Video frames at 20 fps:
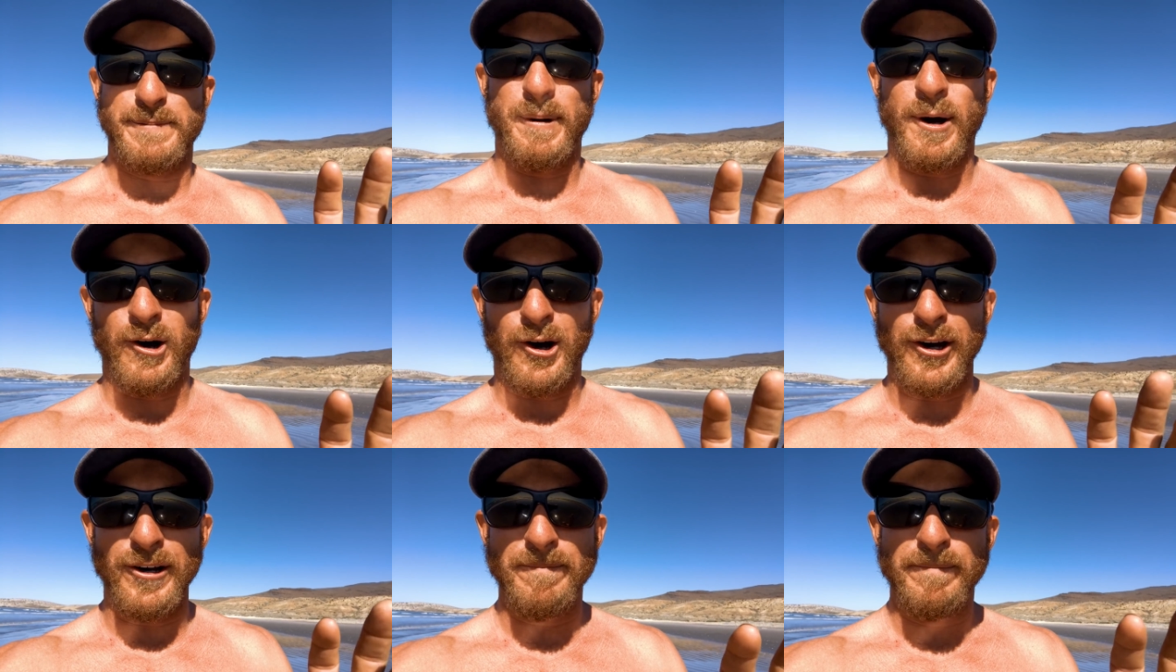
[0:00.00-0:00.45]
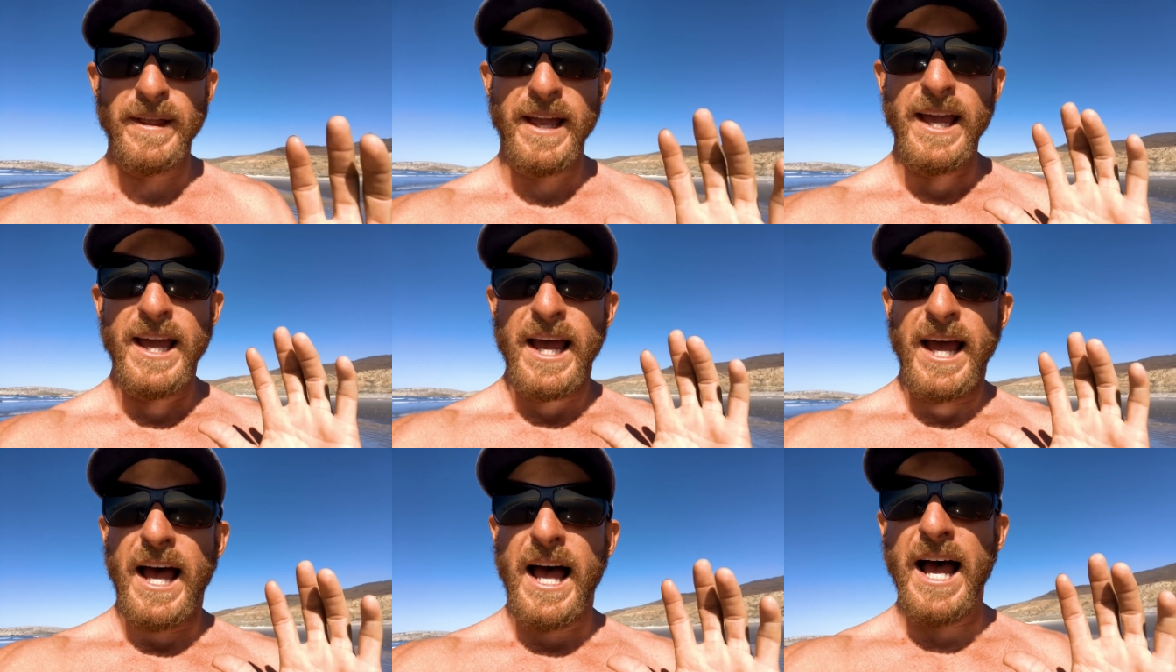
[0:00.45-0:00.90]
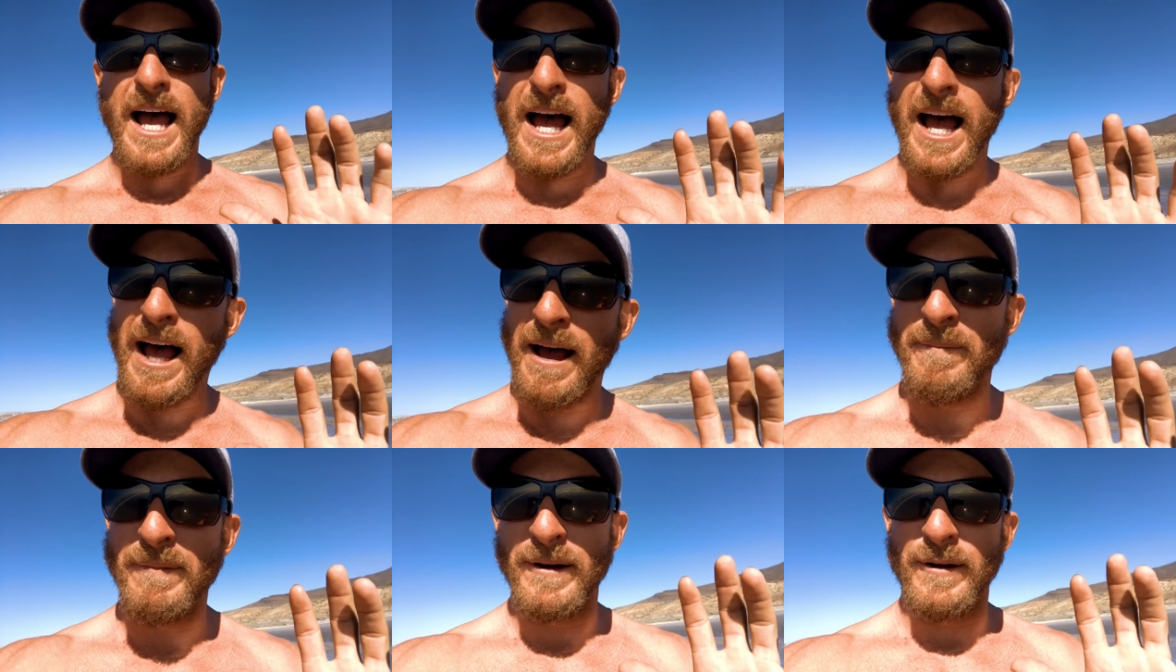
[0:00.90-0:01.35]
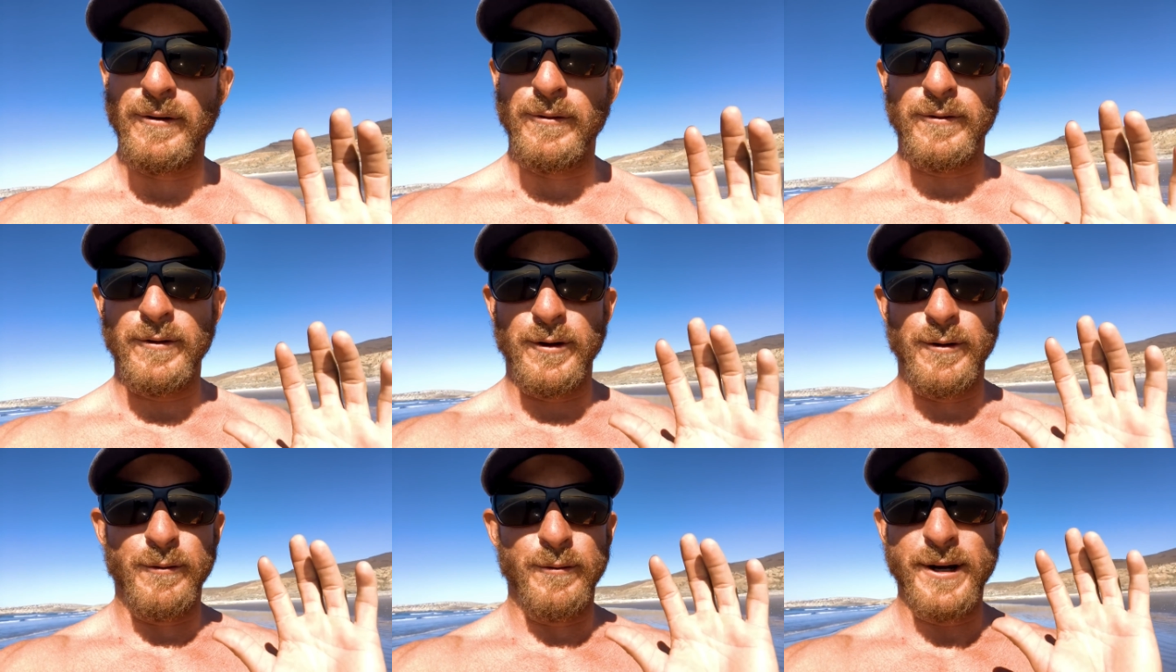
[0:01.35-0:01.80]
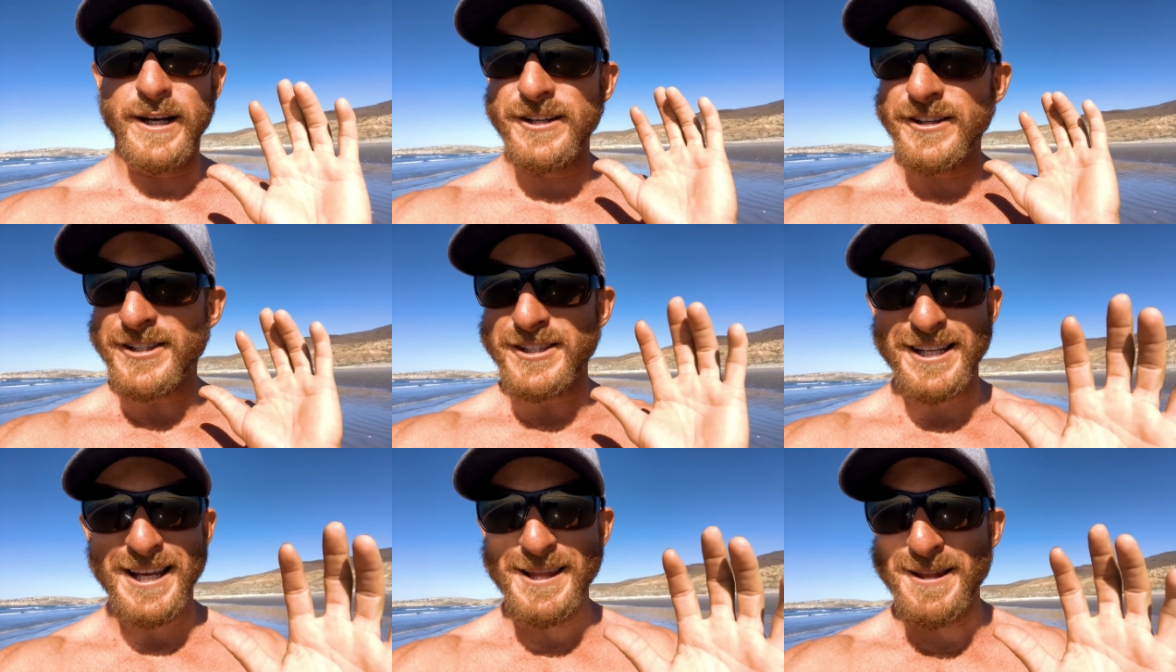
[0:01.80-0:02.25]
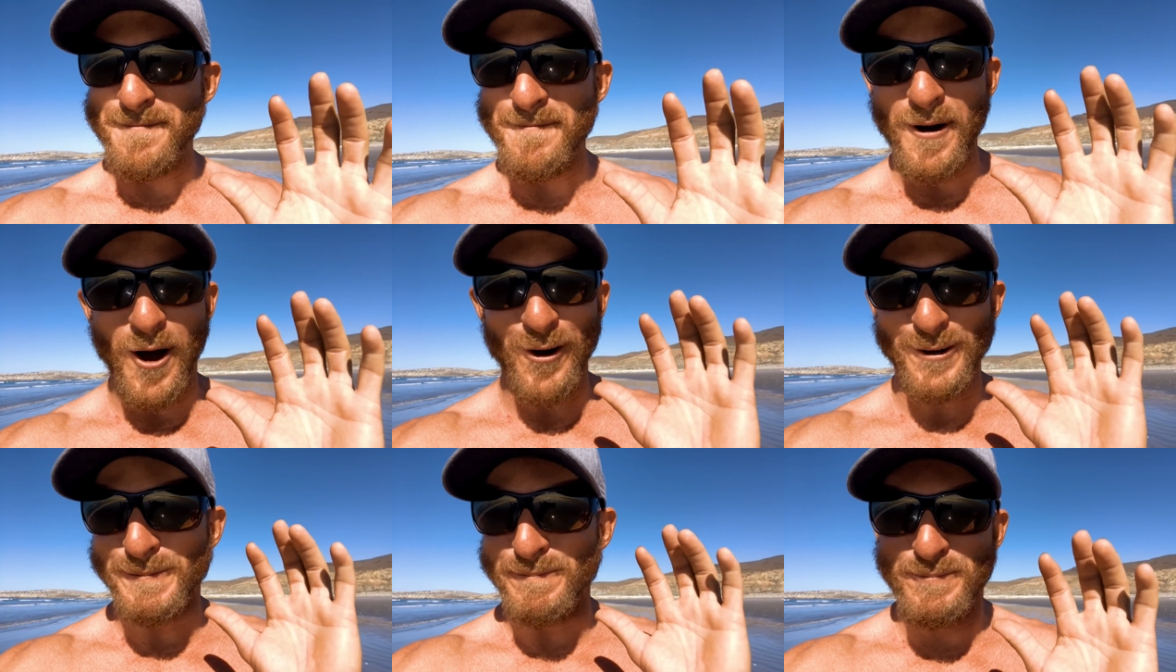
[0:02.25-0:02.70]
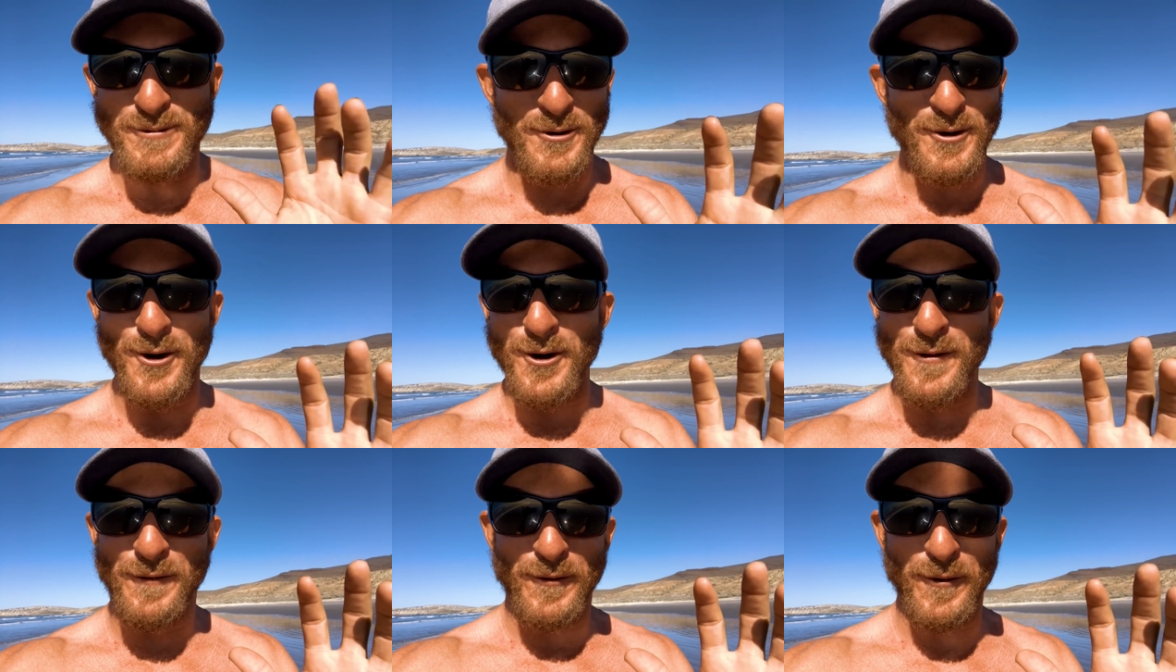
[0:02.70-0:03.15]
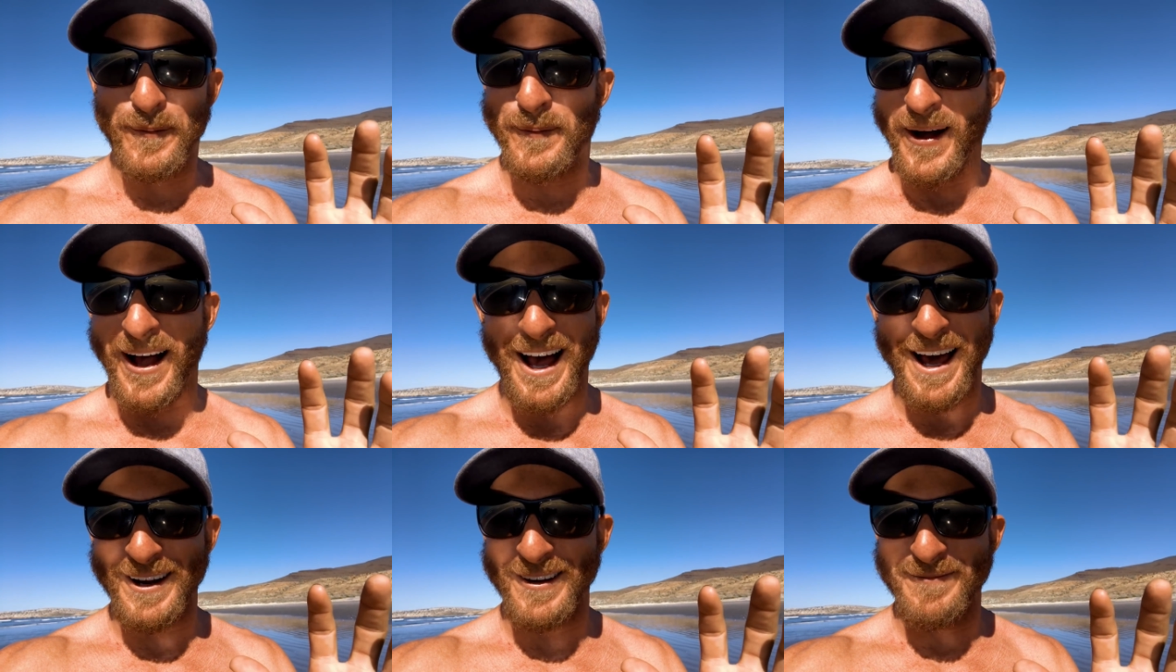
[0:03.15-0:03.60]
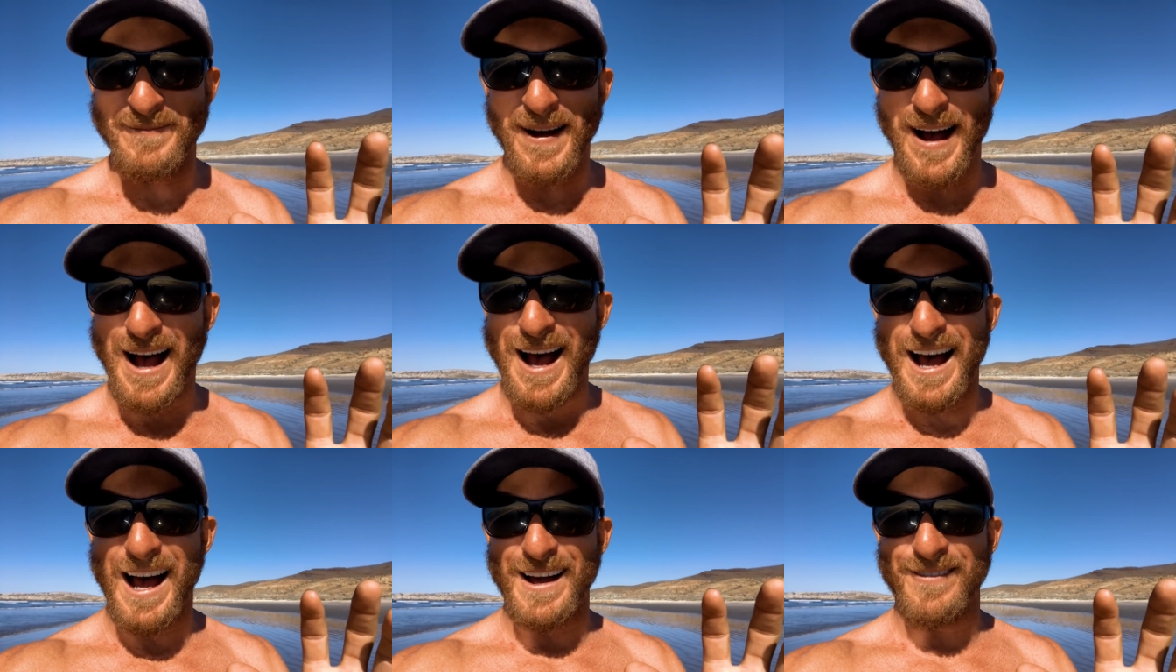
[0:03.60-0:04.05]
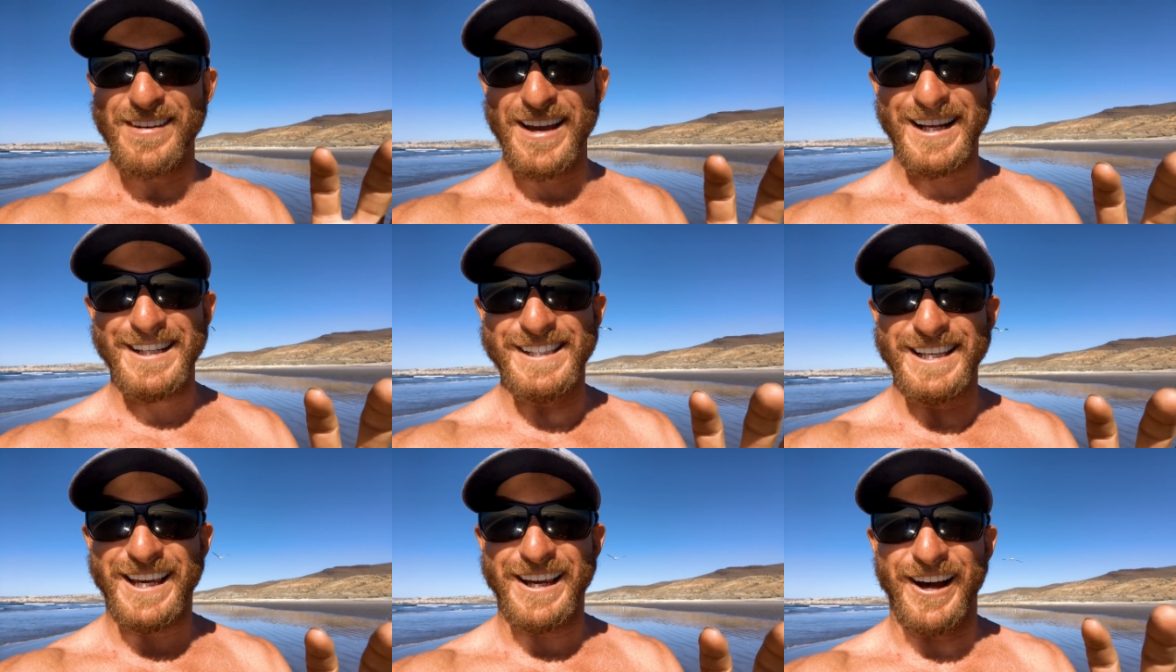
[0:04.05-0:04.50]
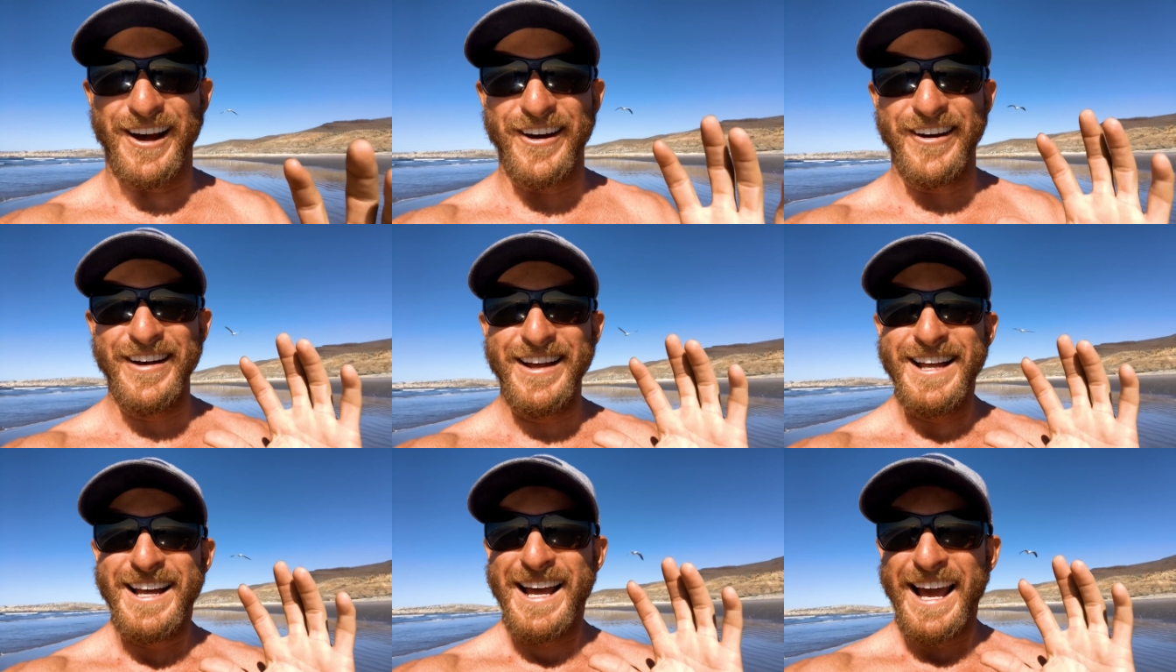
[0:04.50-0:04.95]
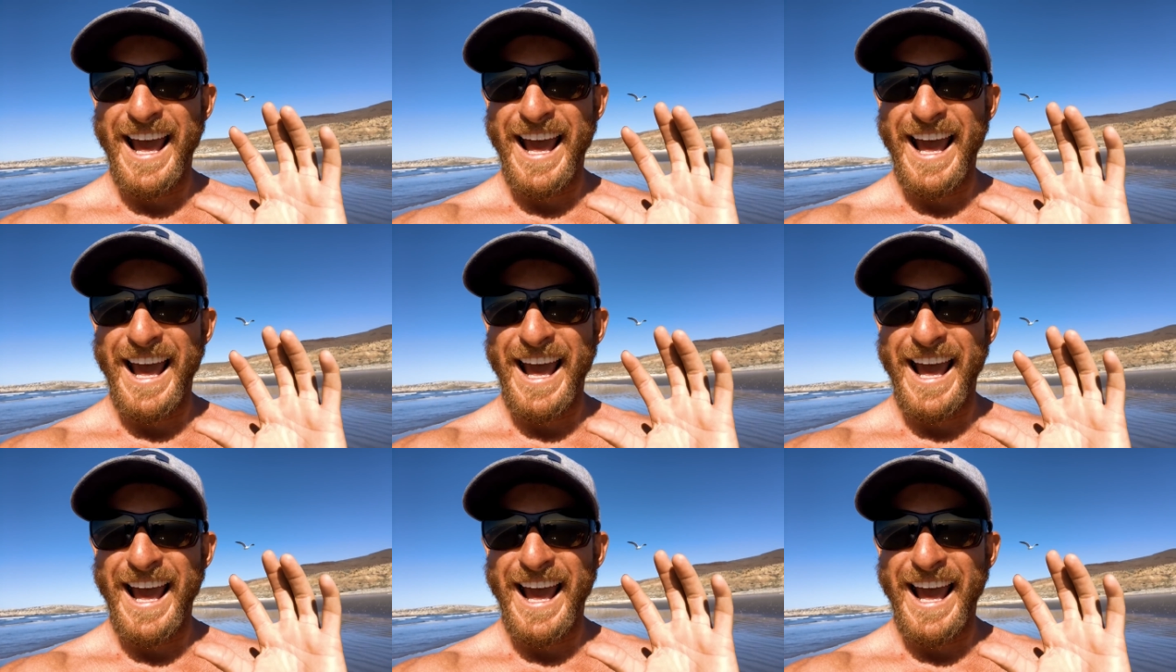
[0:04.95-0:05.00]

spot um, we're just in the most beautiful part of Baja, Mexico,